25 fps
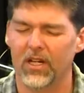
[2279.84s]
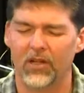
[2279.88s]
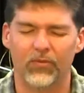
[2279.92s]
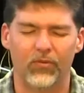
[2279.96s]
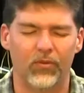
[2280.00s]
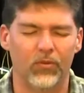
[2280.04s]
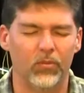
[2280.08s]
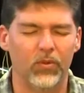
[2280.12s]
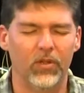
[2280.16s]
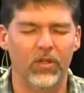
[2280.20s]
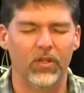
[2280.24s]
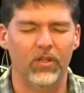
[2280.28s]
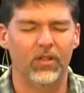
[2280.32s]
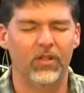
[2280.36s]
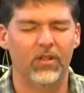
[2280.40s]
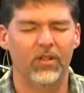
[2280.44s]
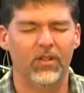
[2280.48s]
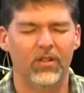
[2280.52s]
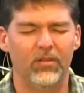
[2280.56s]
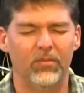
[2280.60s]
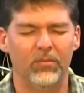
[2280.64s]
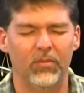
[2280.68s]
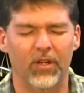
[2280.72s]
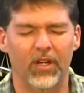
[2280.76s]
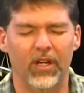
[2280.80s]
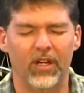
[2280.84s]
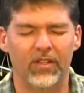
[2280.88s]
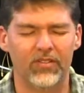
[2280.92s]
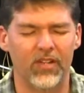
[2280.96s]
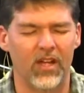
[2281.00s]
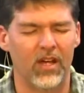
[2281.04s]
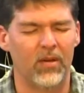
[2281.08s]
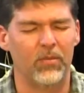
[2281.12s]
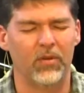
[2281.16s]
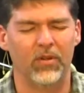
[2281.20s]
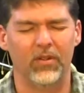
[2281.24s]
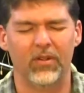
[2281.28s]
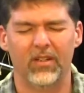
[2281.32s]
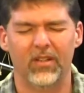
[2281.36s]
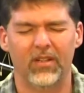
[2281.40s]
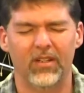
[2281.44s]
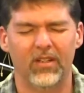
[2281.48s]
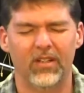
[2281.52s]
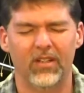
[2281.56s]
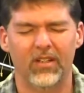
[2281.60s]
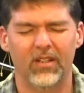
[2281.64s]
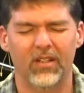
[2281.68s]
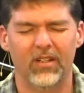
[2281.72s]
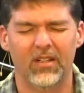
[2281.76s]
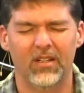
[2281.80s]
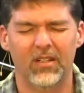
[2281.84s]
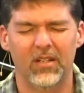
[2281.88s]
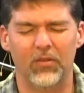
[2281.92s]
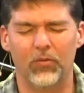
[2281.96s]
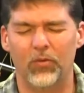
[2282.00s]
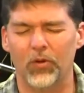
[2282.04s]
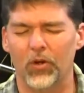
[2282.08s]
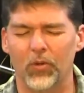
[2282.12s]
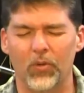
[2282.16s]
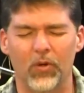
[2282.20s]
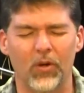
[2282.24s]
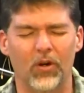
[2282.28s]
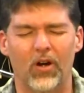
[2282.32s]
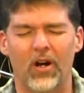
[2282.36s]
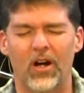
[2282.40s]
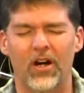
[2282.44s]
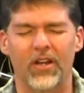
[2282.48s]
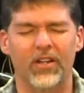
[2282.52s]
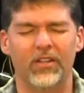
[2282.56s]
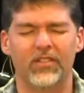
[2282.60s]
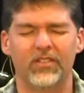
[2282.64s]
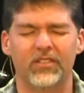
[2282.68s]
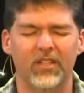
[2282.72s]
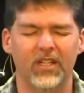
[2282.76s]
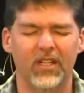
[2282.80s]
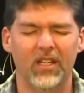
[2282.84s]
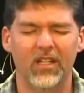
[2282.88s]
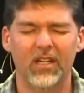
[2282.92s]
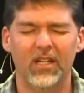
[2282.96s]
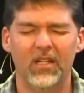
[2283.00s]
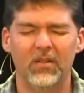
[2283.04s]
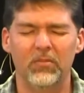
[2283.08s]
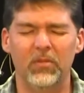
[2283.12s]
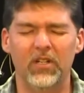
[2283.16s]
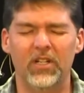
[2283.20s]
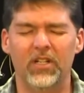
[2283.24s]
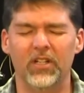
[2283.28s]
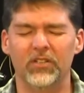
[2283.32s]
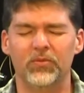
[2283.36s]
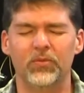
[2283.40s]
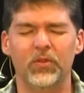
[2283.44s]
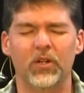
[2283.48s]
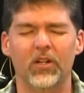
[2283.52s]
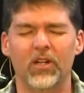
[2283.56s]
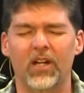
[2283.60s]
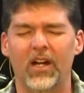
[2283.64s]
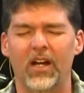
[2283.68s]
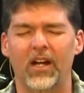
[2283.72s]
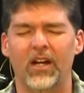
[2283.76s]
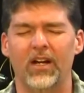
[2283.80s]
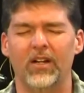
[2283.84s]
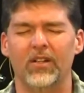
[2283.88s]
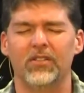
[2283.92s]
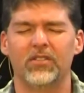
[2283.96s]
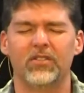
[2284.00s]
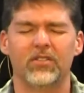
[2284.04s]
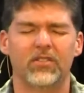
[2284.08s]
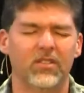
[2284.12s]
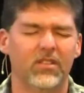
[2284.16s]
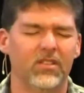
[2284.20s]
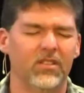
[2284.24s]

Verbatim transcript: God forbid, but it's happened. If we are real honest, because we're liars.